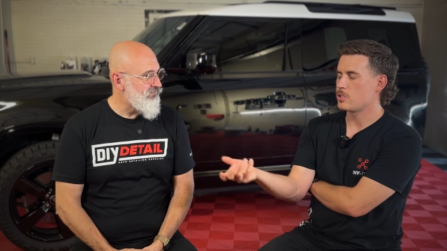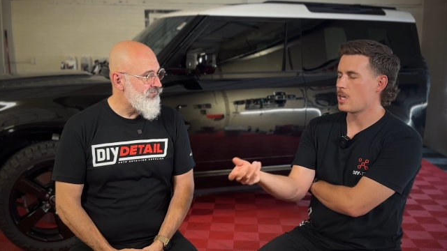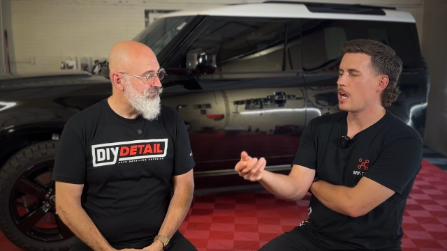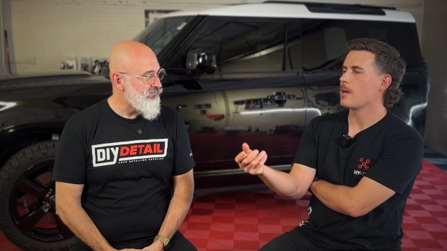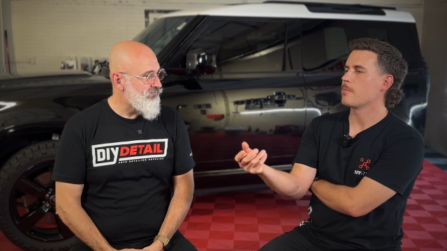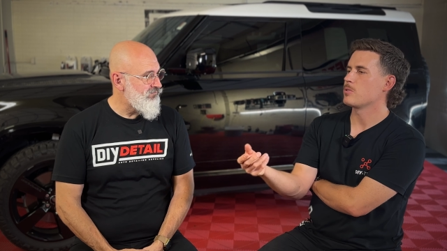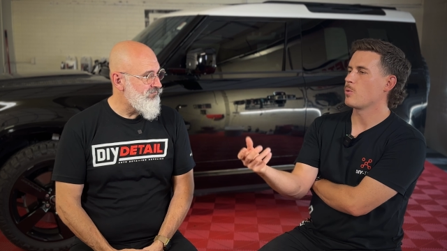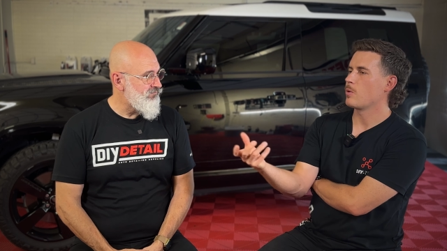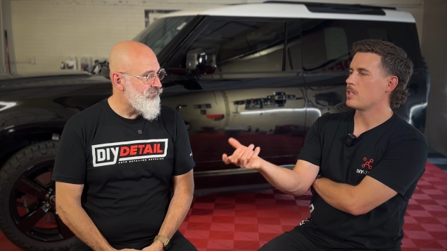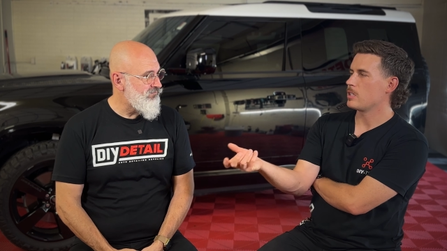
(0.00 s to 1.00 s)
Speaker 1: jobs the
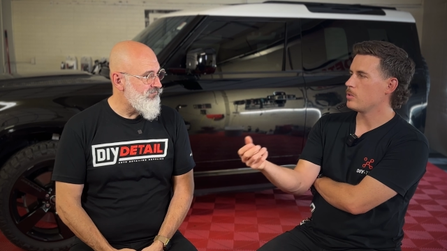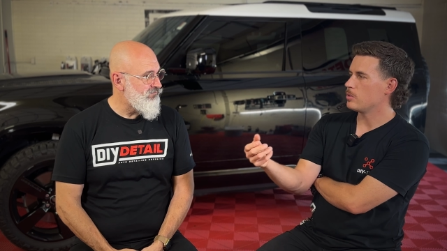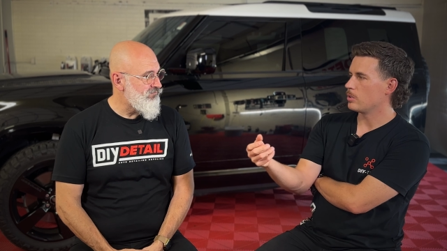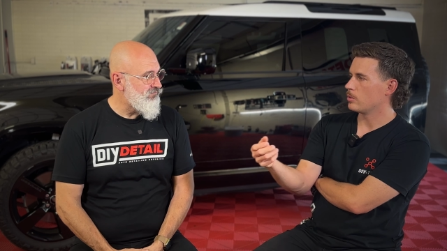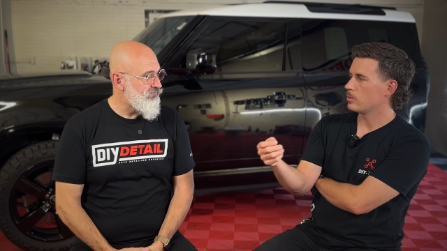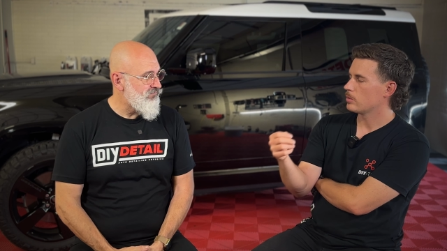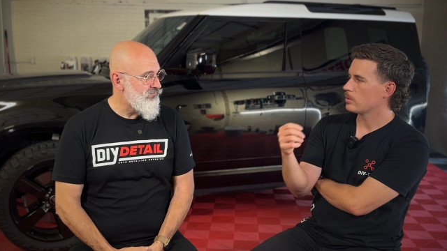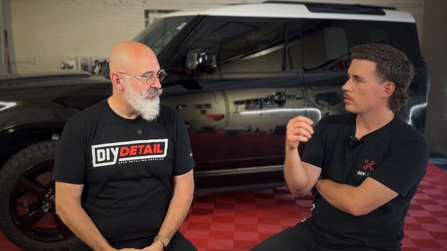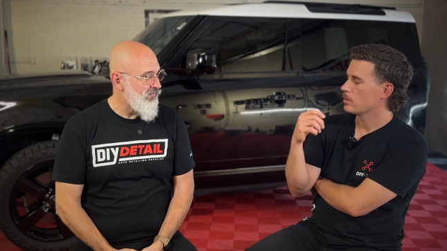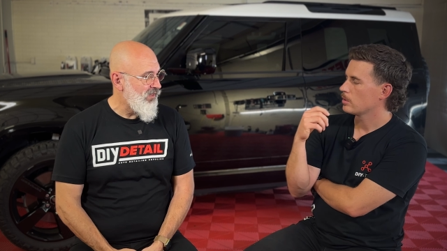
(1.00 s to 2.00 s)
way that you do?
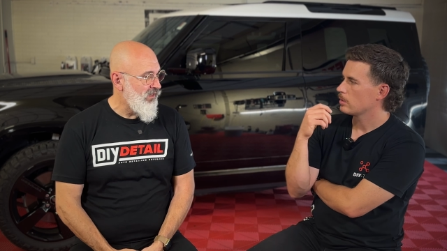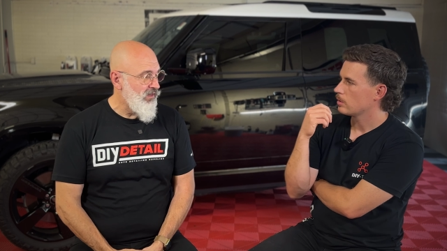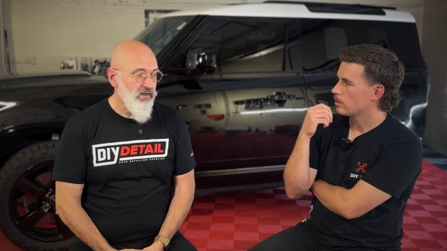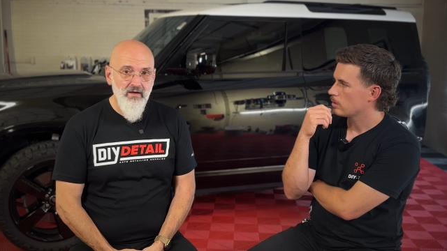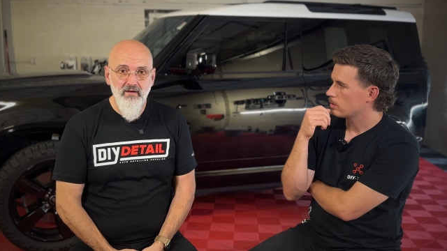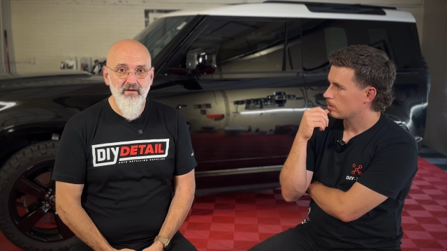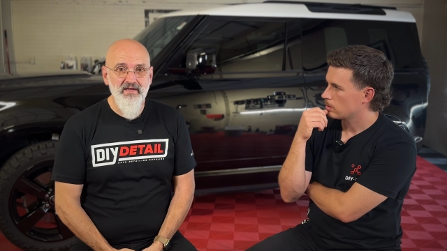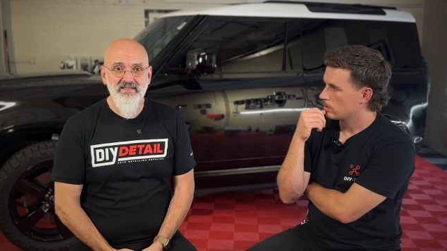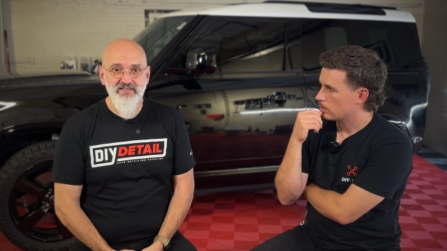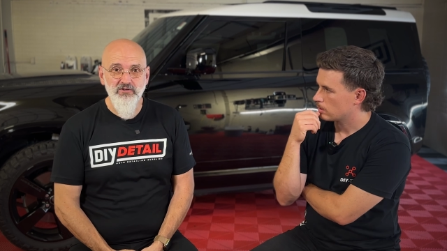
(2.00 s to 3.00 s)

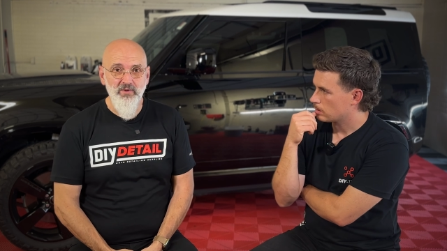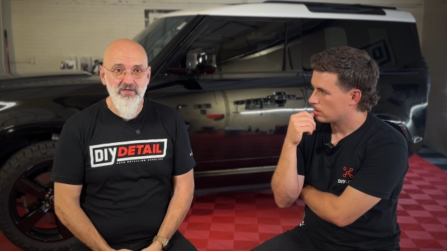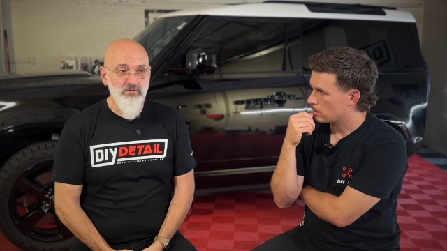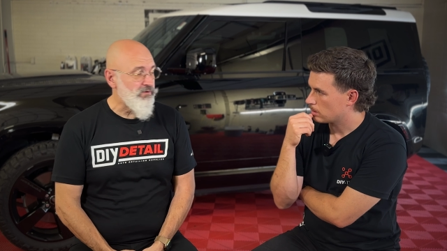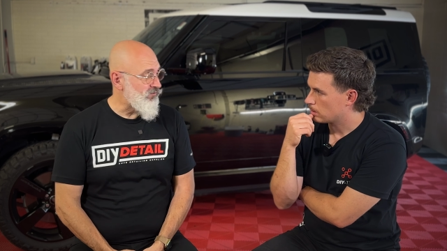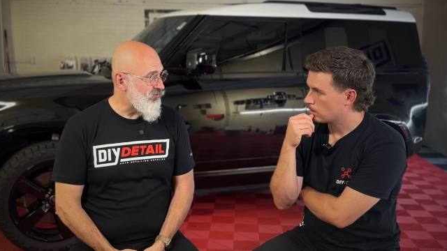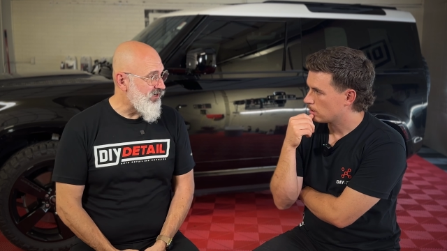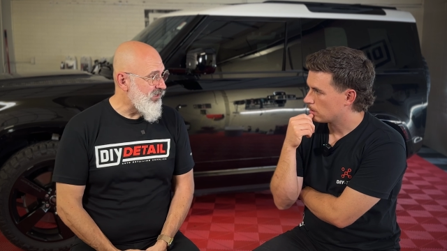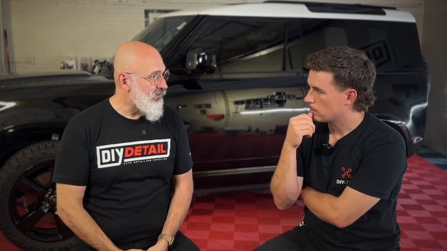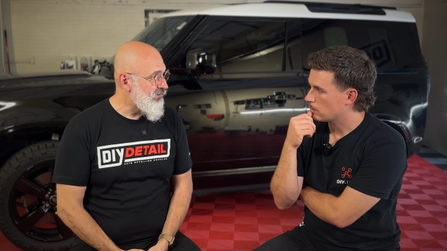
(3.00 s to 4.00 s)
Speaker 2: It takes a week's worth of
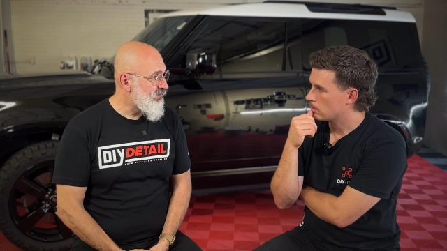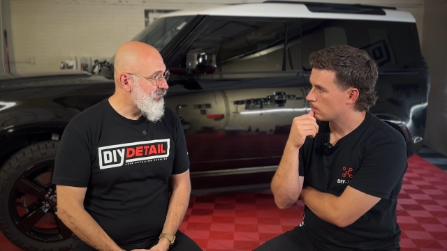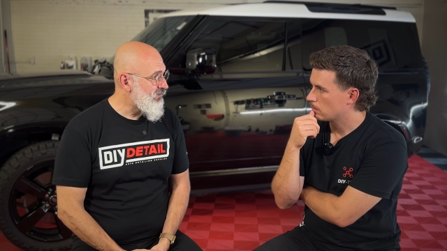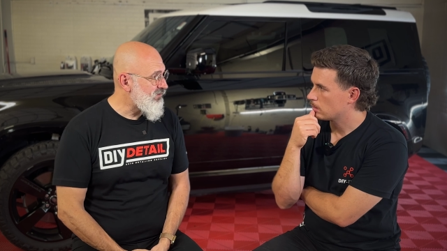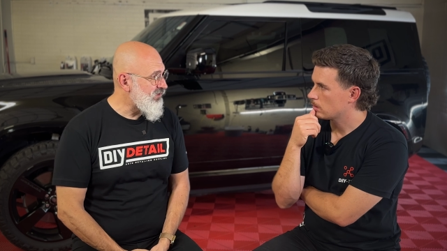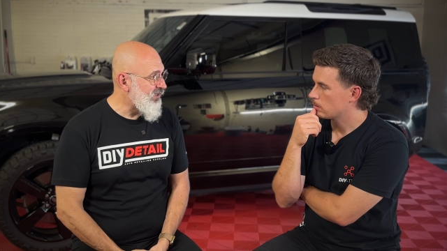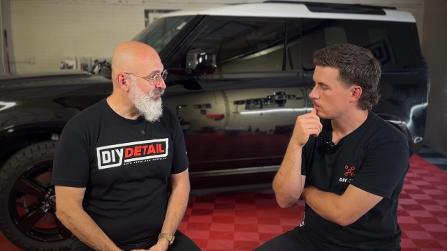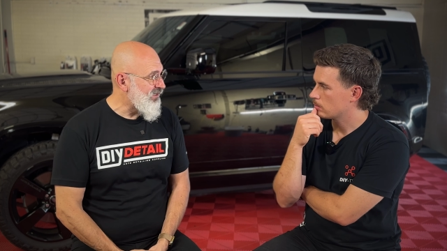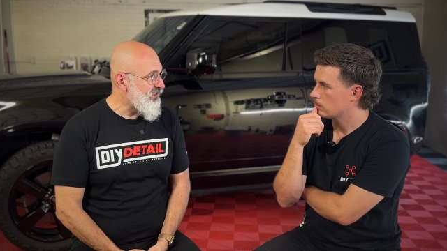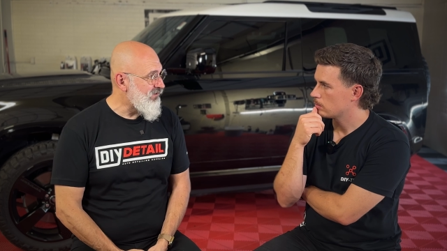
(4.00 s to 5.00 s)
training. It's not a
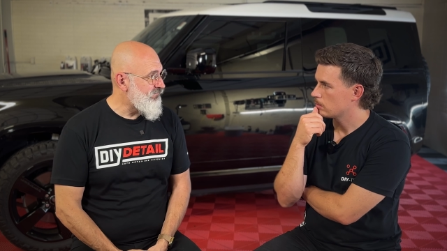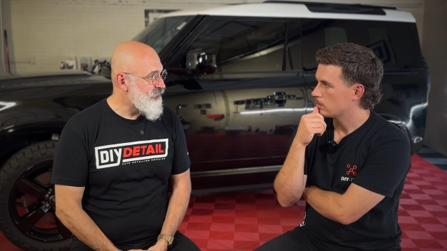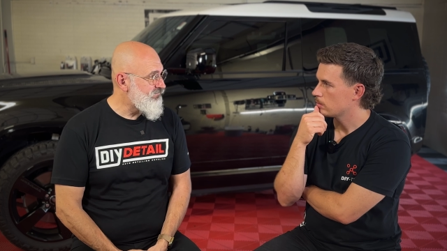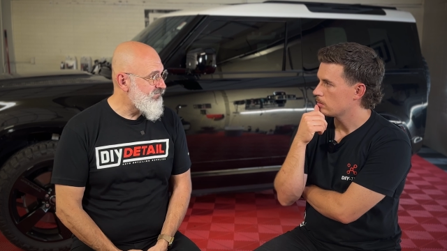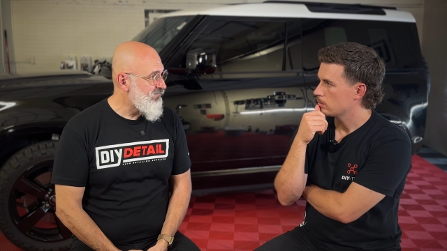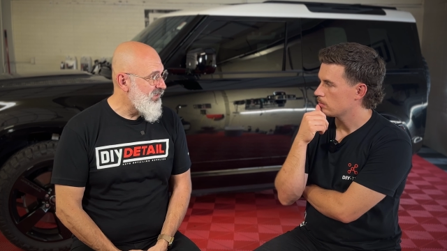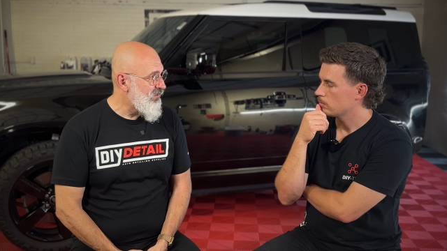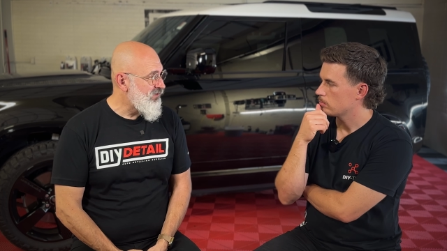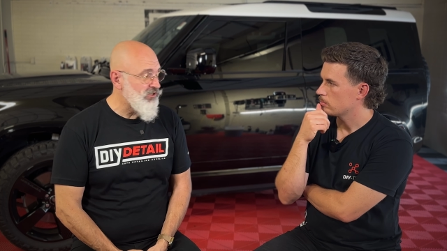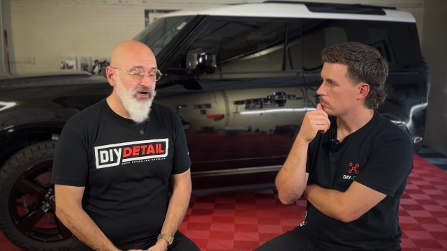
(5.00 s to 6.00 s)
big deal.
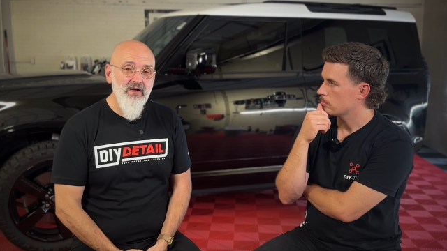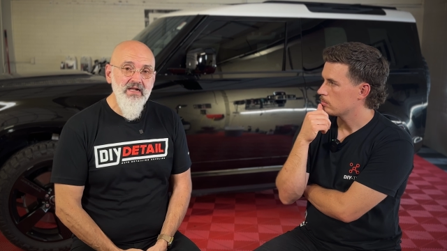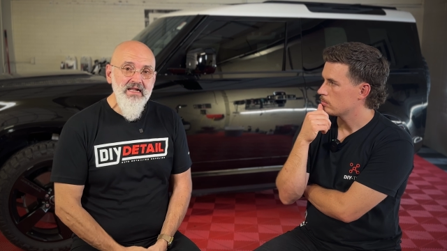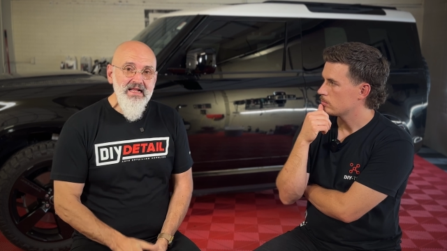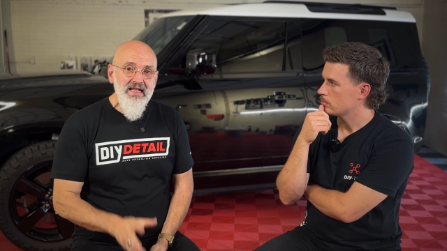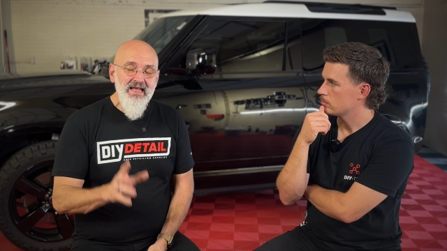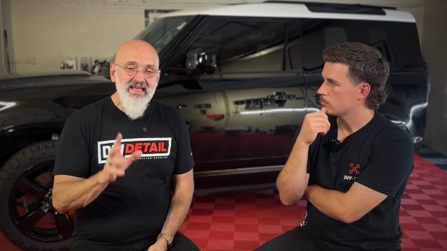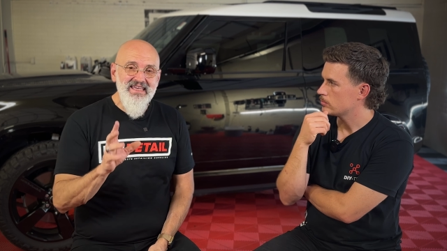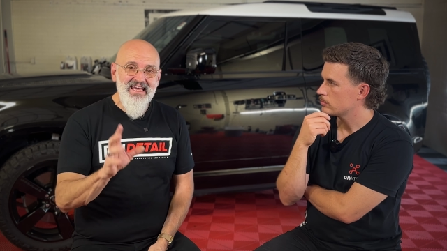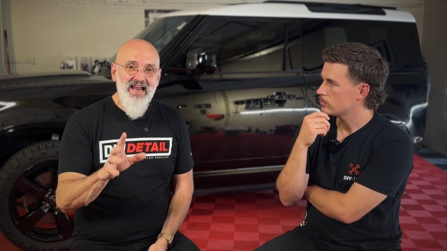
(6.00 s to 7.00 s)
So
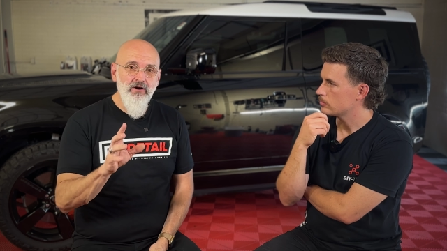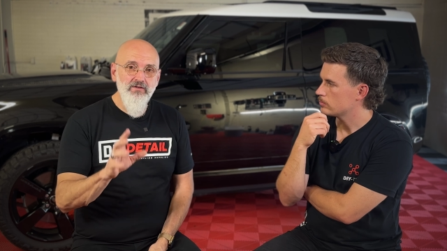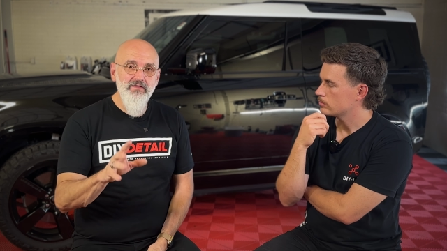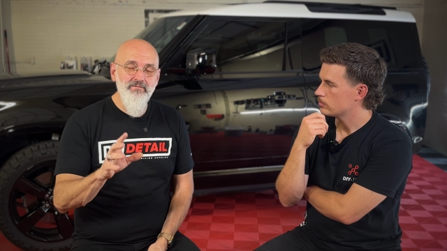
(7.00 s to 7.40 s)
get out of the